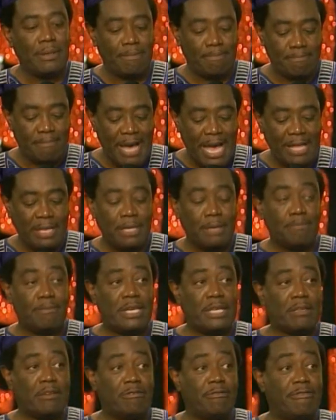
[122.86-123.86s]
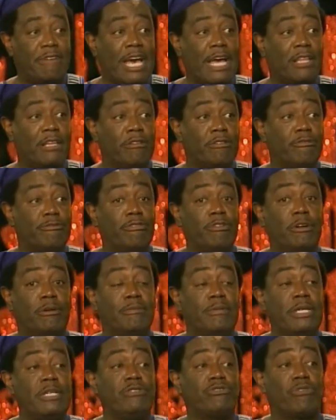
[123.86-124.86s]
mighty men of valor from
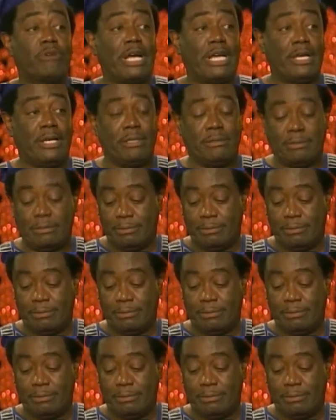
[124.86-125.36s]
Israel.